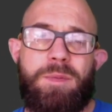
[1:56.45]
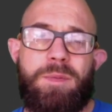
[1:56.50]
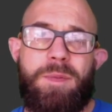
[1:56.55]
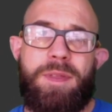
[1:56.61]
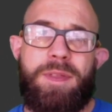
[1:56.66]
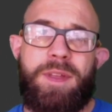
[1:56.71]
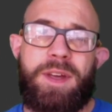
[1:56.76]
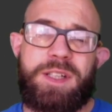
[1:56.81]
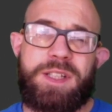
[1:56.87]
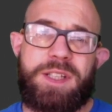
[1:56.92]

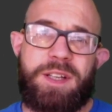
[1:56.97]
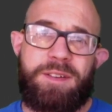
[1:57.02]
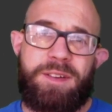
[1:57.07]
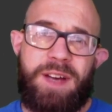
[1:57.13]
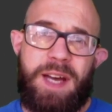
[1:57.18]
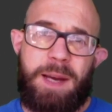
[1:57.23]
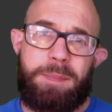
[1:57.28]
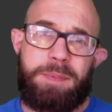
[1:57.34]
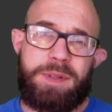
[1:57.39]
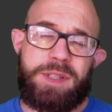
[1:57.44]
things that have
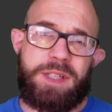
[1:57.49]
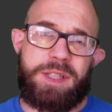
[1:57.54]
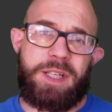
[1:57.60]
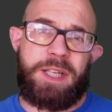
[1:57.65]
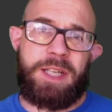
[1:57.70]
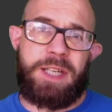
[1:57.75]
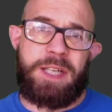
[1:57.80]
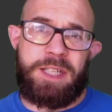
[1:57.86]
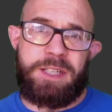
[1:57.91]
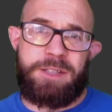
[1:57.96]
happened to
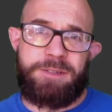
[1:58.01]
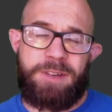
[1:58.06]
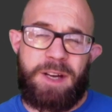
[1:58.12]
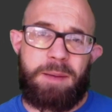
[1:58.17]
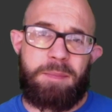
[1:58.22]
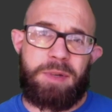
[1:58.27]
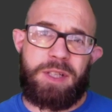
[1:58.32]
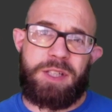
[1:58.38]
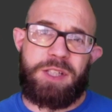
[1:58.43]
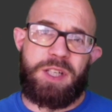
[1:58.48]
his
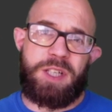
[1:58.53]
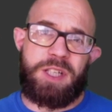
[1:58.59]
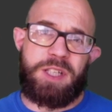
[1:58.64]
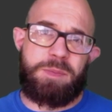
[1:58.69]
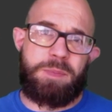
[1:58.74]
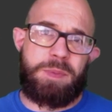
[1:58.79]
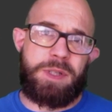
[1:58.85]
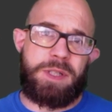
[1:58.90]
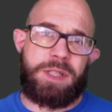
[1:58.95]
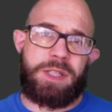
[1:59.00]
family, to his
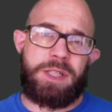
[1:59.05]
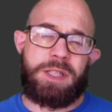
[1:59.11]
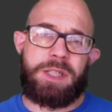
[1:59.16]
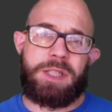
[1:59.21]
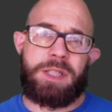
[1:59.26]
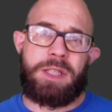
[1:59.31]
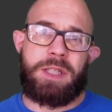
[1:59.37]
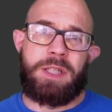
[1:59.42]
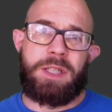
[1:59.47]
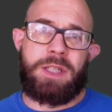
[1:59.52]
business,
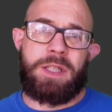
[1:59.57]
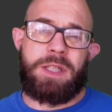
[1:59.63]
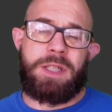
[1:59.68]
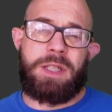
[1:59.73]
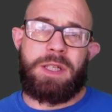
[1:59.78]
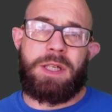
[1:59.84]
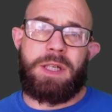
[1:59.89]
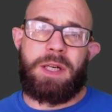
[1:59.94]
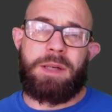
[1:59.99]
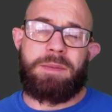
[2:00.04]

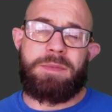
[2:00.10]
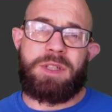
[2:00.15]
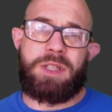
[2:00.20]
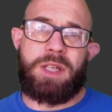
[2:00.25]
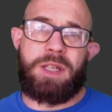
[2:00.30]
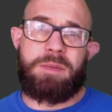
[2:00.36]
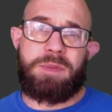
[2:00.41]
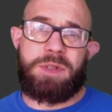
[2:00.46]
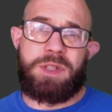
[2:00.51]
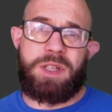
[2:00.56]
to
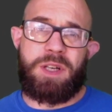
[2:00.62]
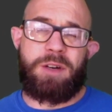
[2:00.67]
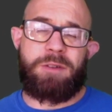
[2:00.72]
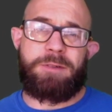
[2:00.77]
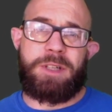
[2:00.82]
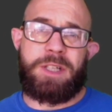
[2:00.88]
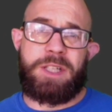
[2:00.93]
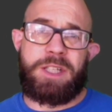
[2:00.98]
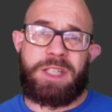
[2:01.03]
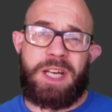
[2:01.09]
himself
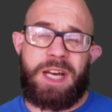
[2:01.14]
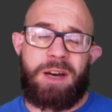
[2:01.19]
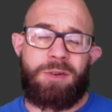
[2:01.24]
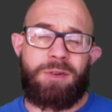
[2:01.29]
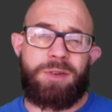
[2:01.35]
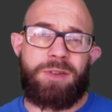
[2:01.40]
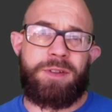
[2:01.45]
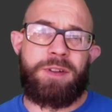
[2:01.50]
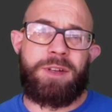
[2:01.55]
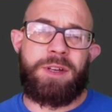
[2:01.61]
in his
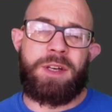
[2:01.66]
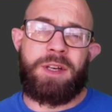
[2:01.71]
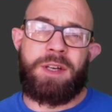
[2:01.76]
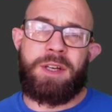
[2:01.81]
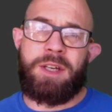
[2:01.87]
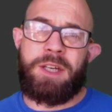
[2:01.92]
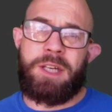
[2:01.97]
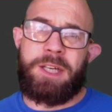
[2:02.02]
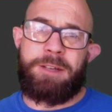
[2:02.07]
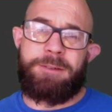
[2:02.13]
health,
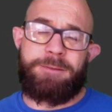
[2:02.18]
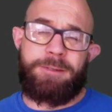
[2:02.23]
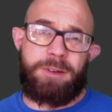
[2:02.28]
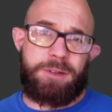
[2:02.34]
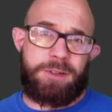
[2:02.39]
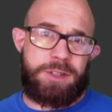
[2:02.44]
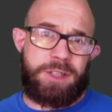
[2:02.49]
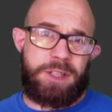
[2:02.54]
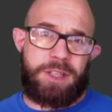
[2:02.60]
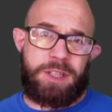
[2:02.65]
he
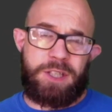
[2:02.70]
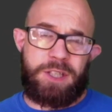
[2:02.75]
feels that